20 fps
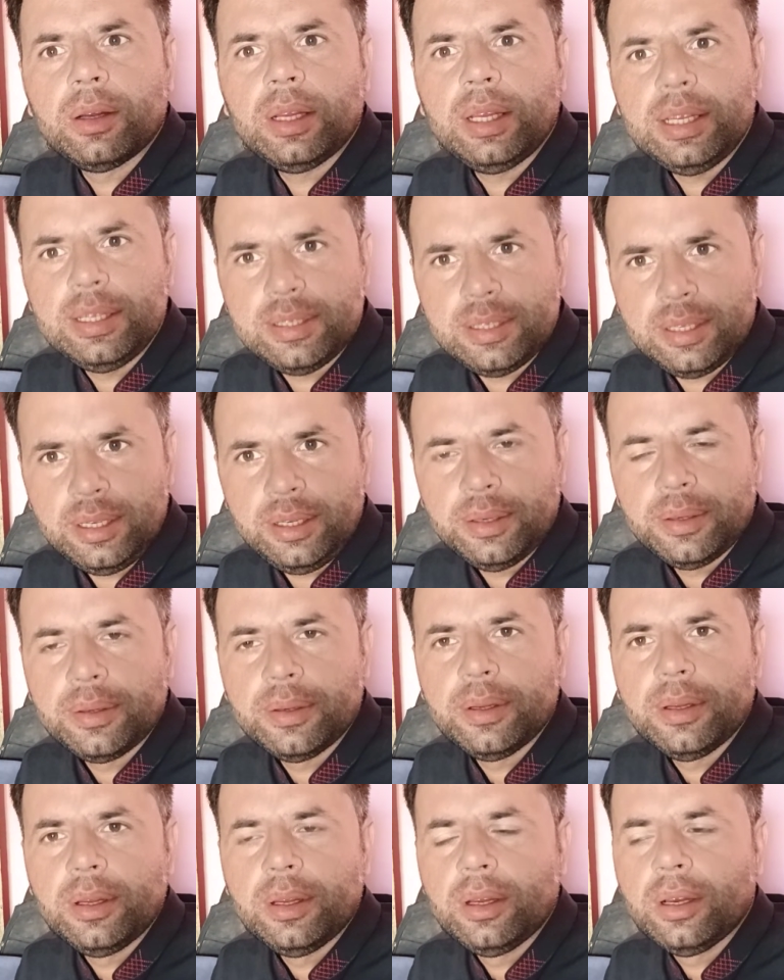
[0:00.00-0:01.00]
easy,
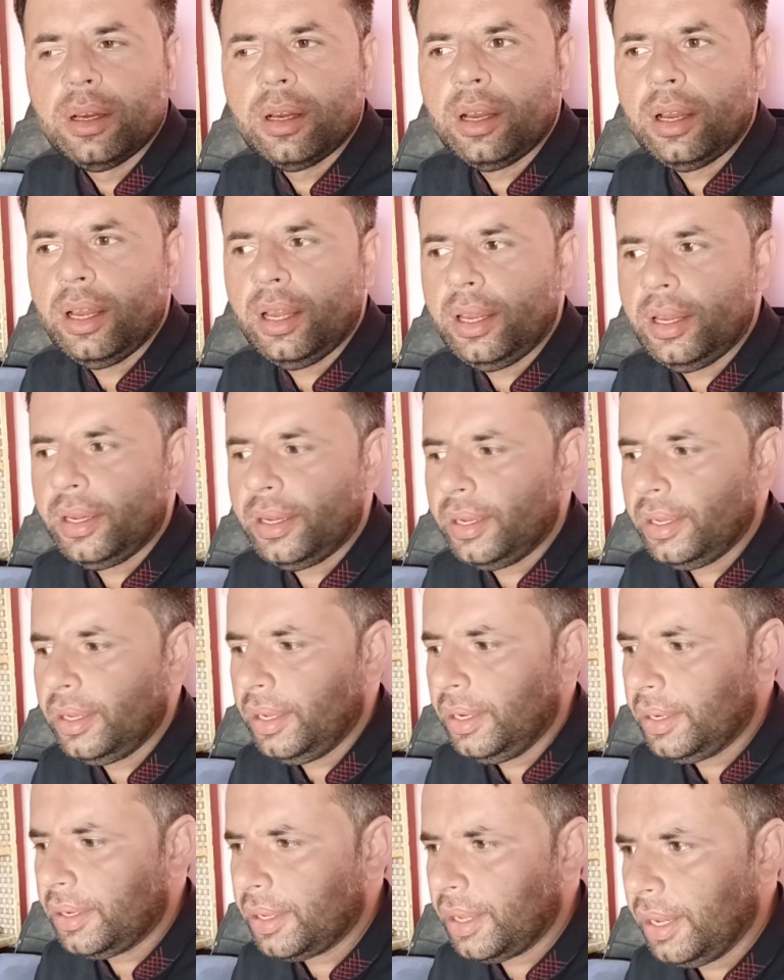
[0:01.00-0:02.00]
and
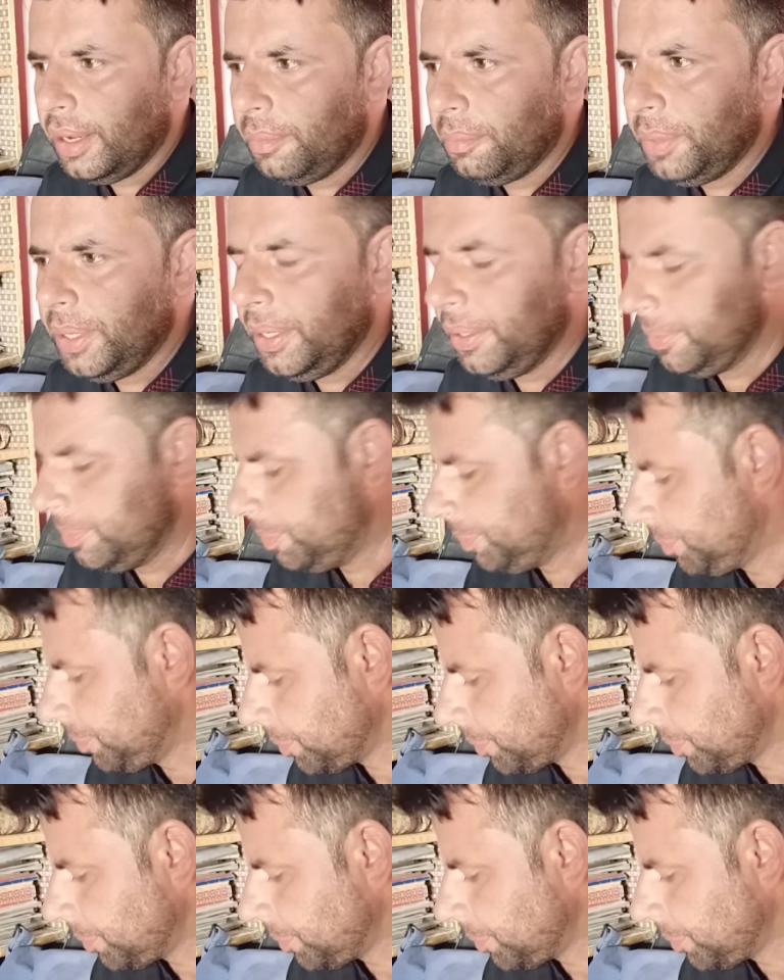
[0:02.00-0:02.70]
it can be